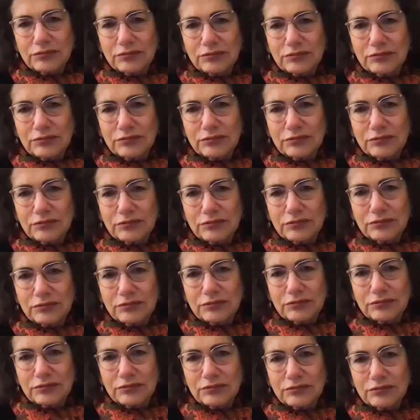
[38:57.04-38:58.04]

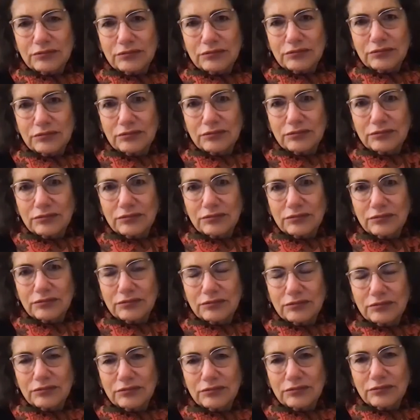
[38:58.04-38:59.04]

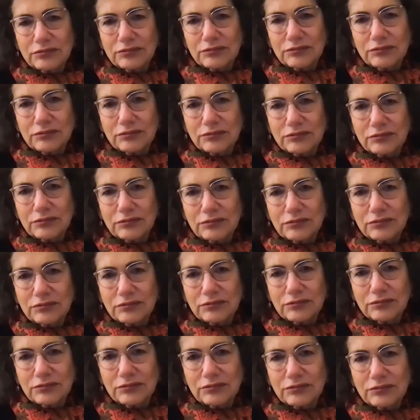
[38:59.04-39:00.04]

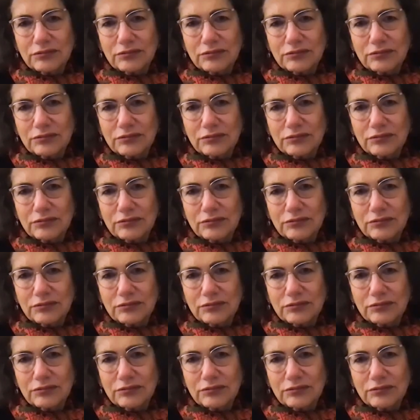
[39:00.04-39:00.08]
This person isn't speaking.